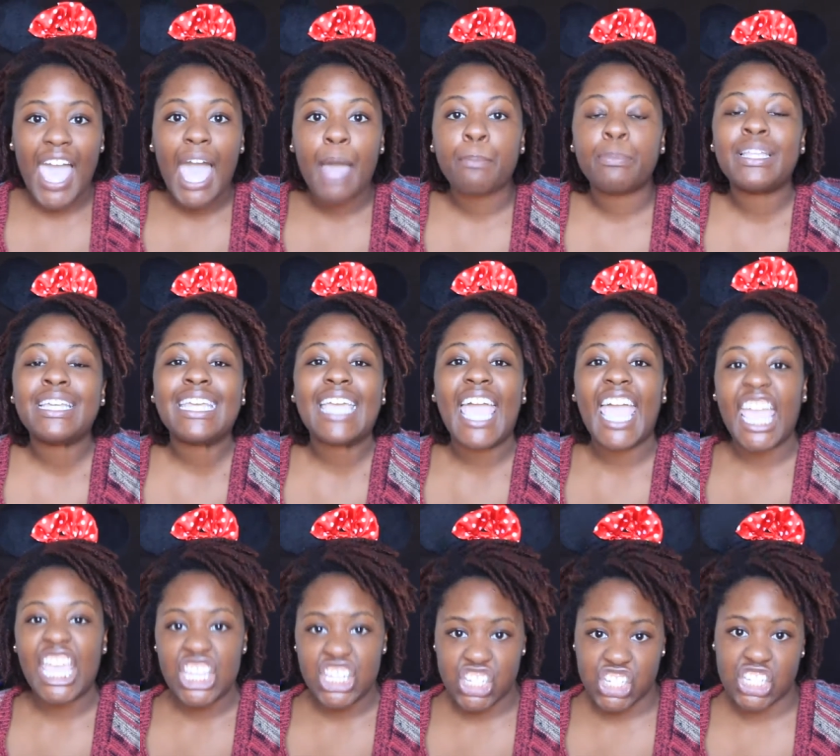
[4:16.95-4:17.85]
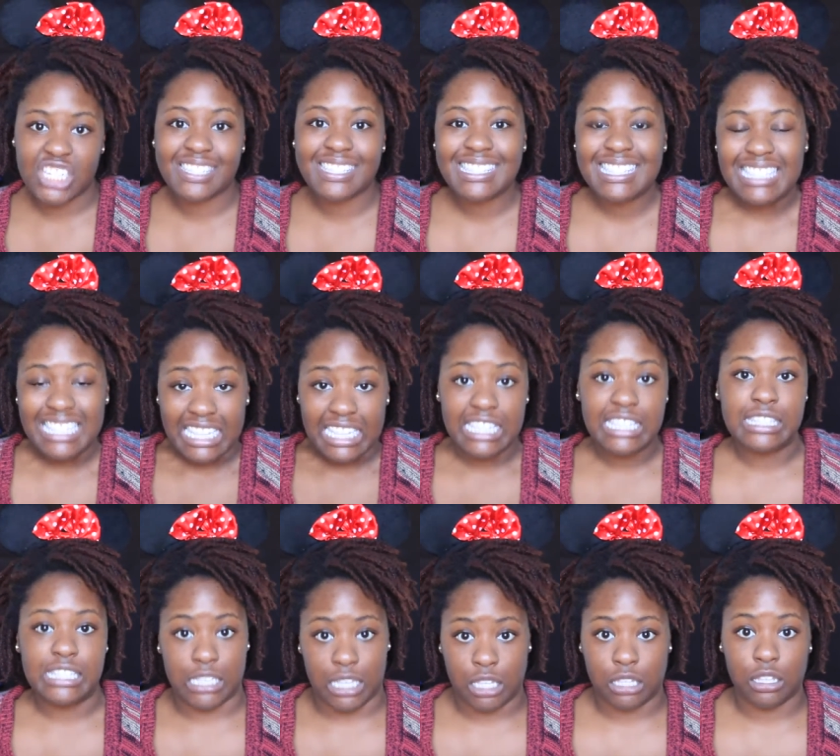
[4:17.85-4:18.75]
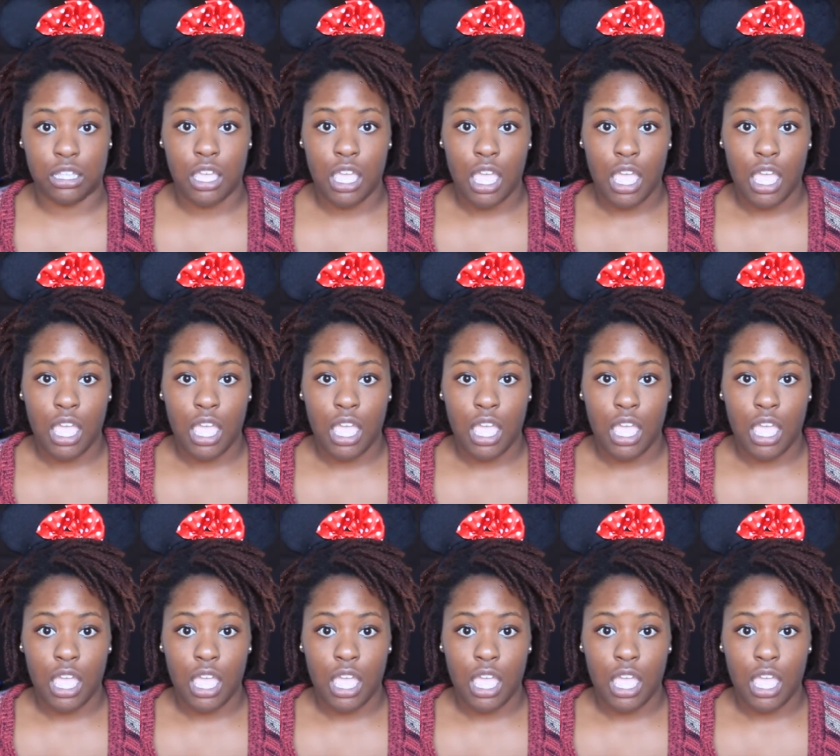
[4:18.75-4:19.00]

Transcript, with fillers: application season